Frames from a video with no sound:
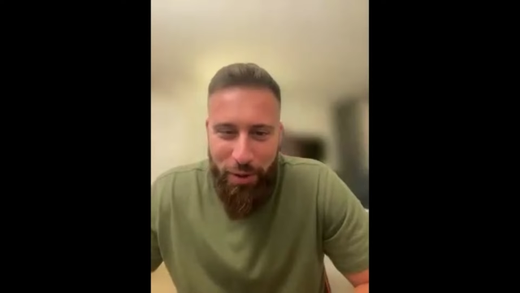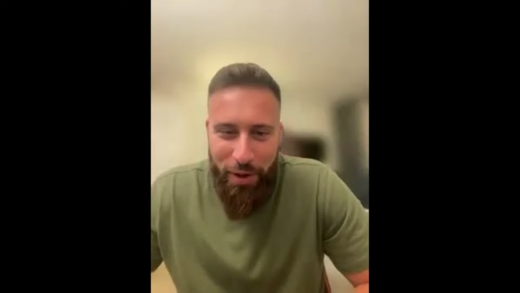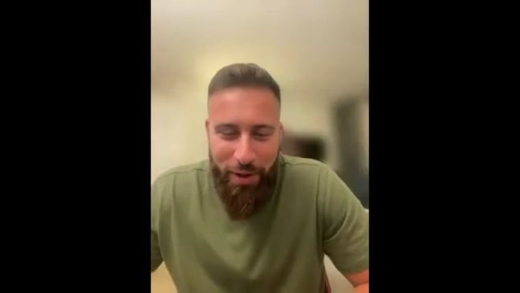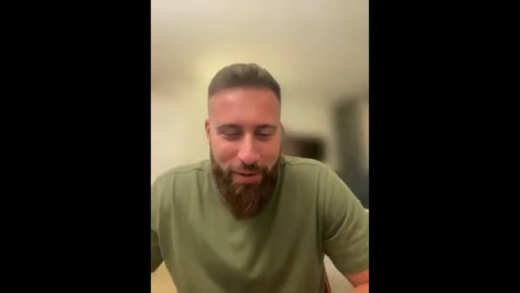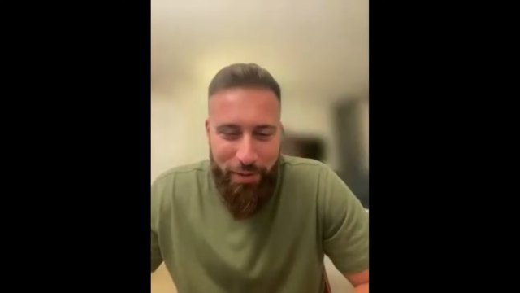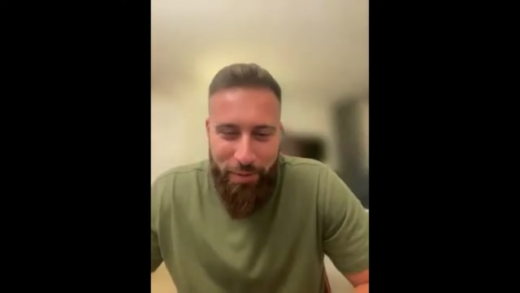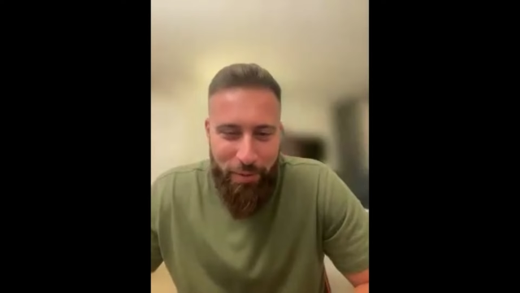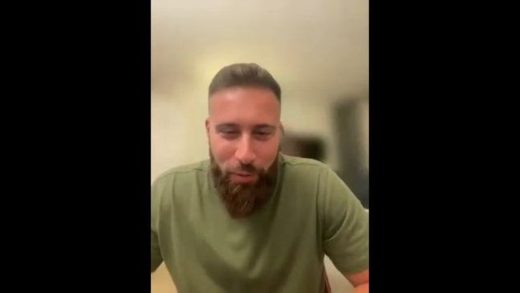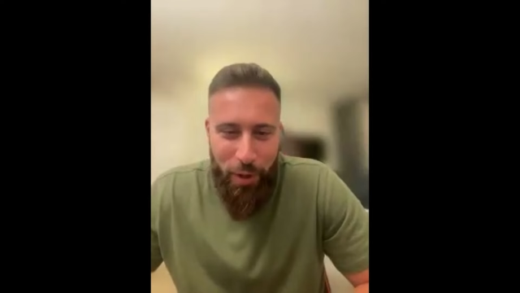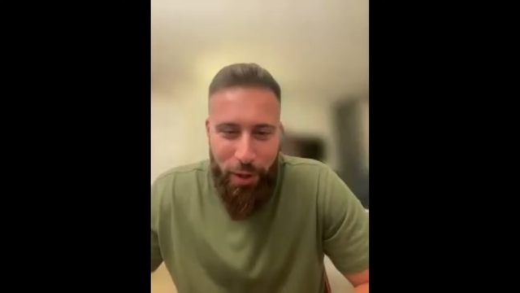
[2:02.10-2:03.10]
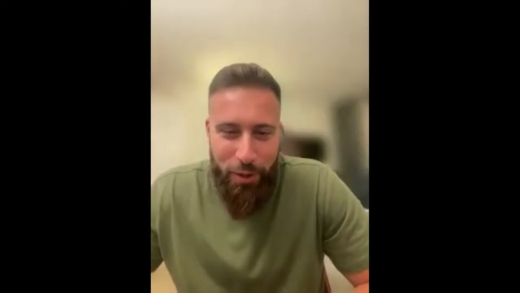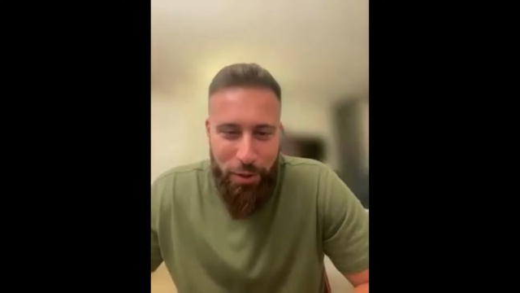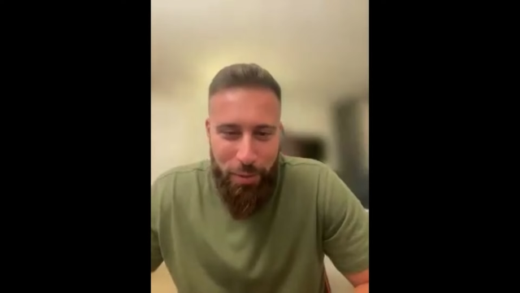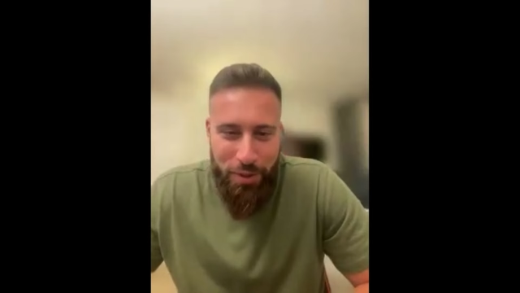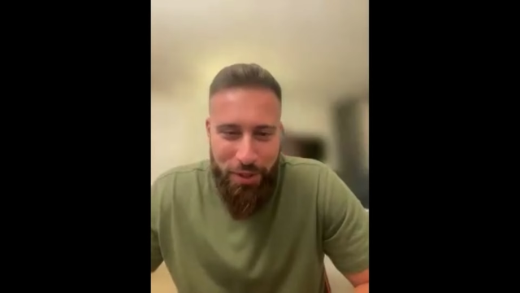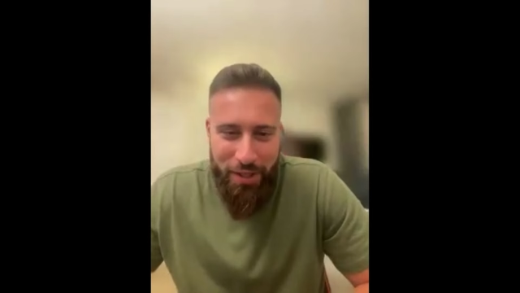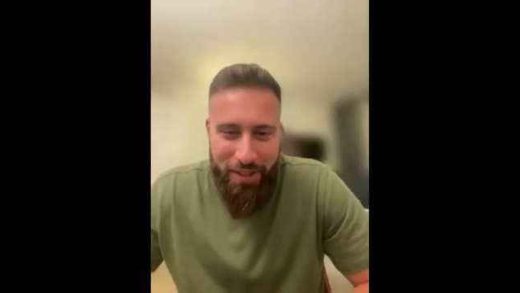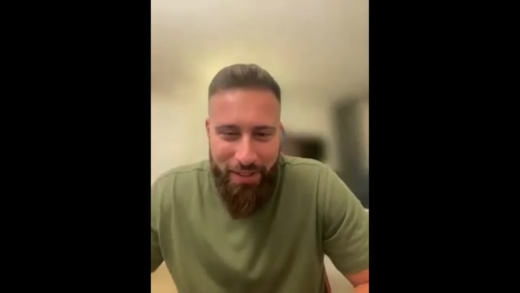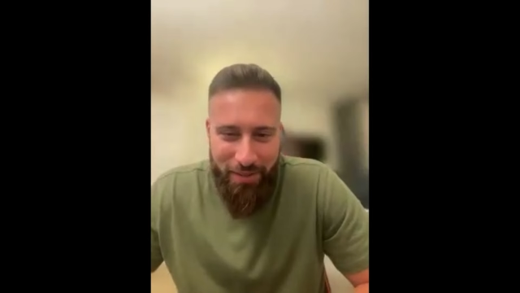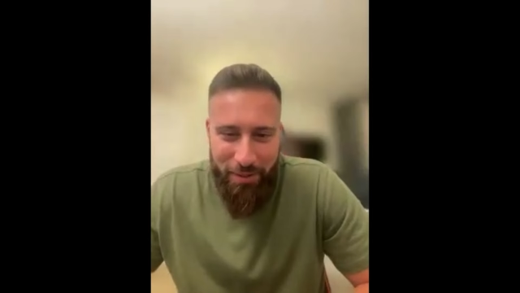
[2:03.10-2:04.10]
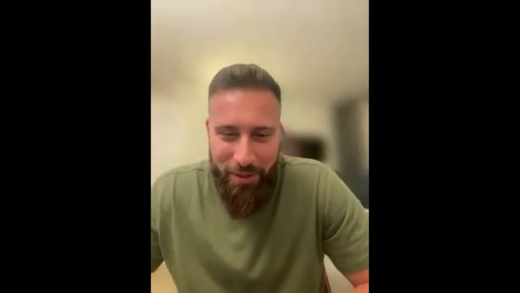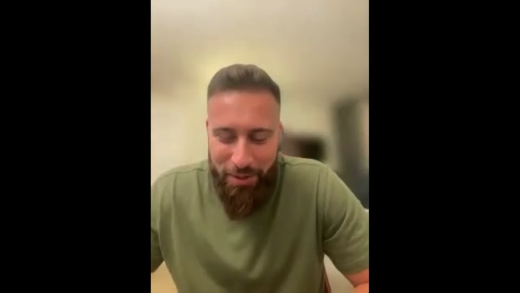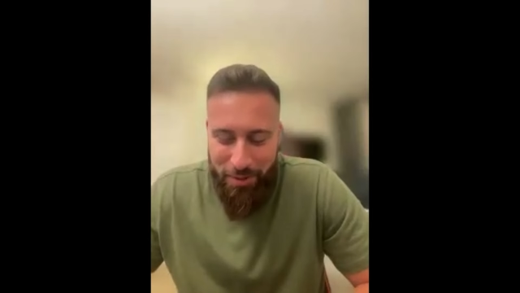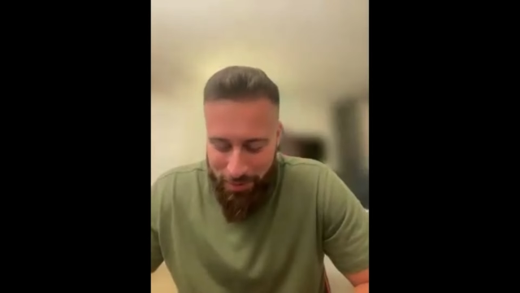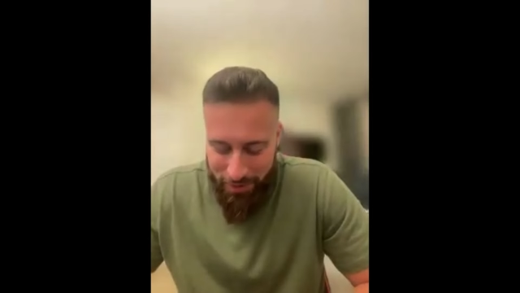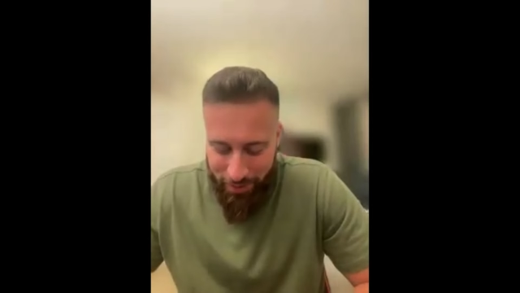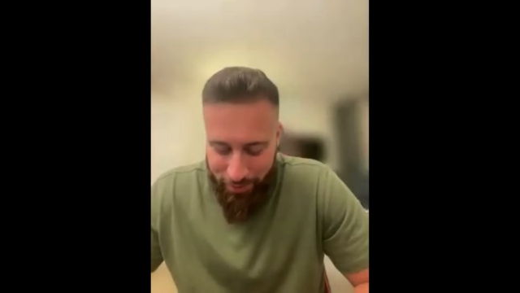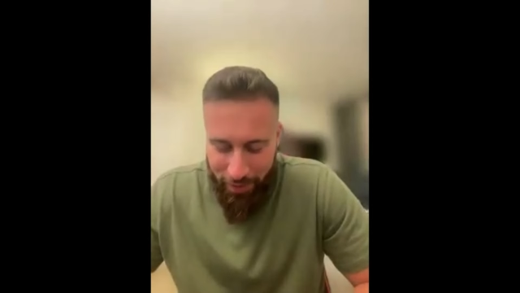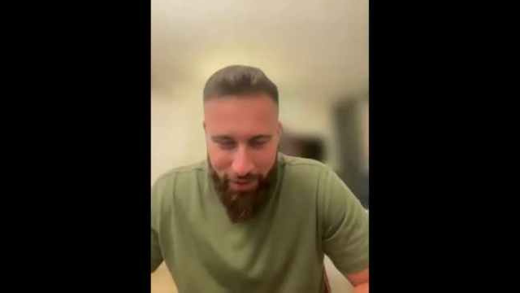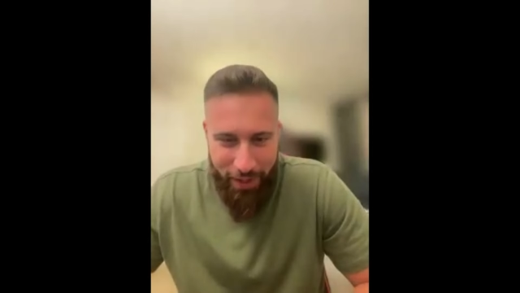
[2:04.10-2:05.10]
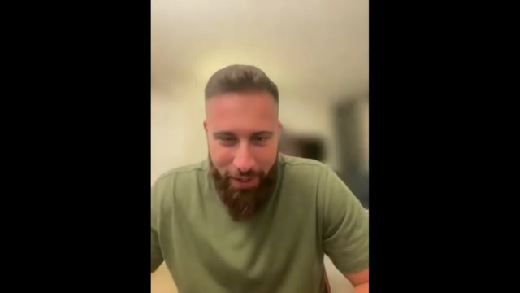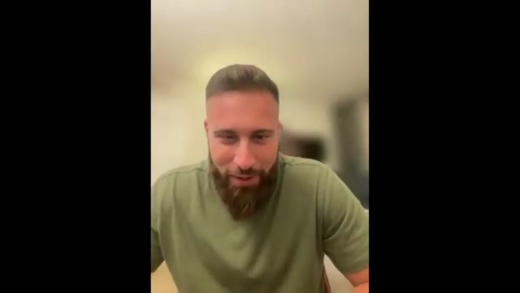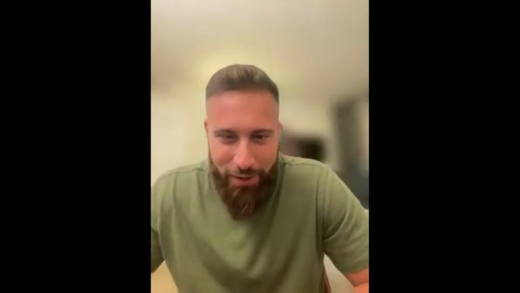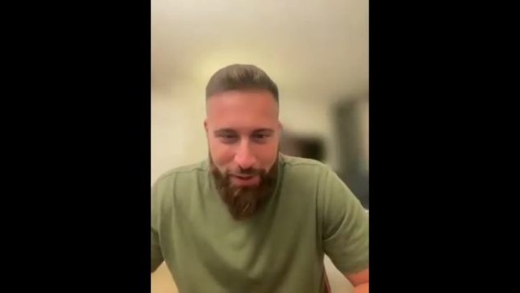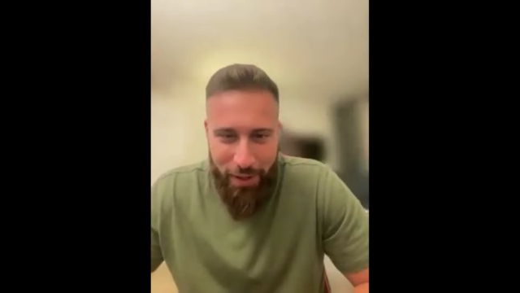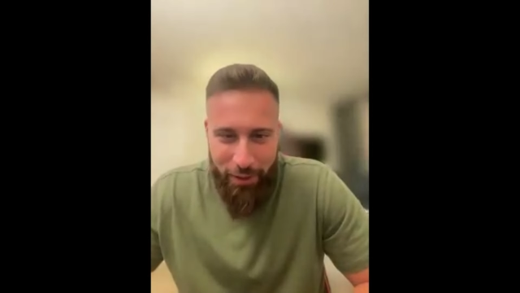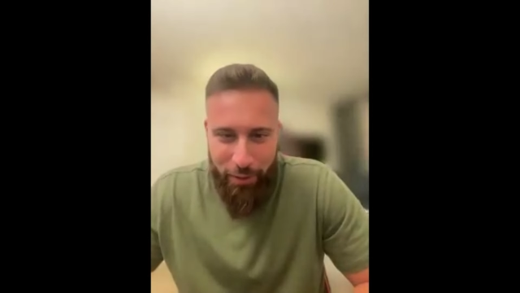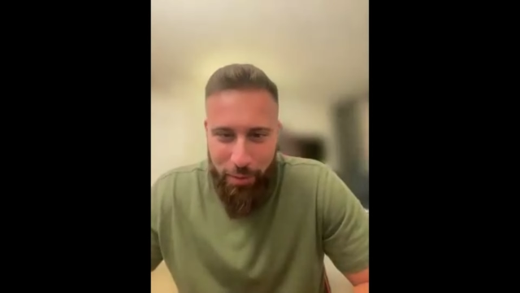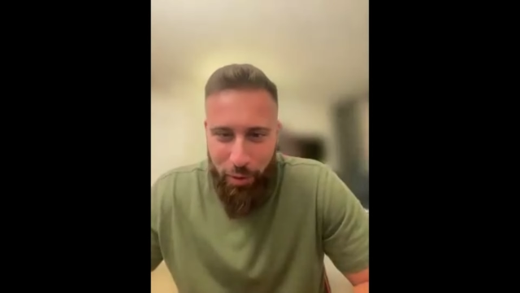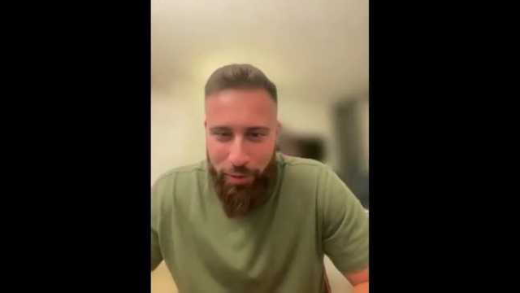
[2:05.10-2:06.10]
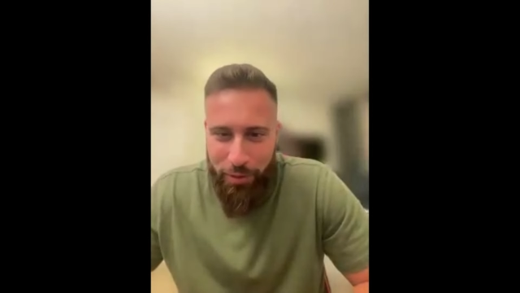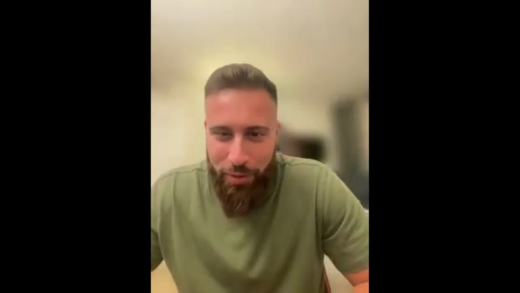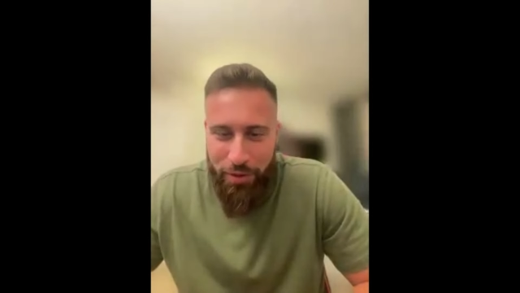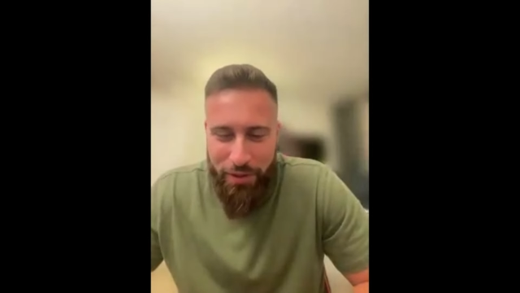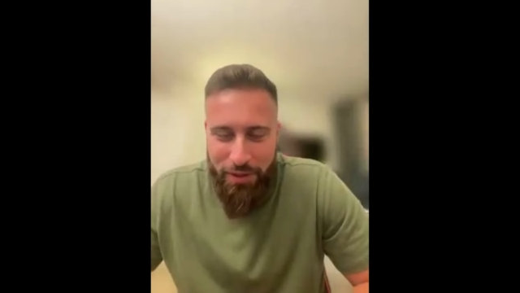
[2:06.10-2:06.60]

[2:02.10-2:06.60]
thought 100%. 100%. I could not agree more with you.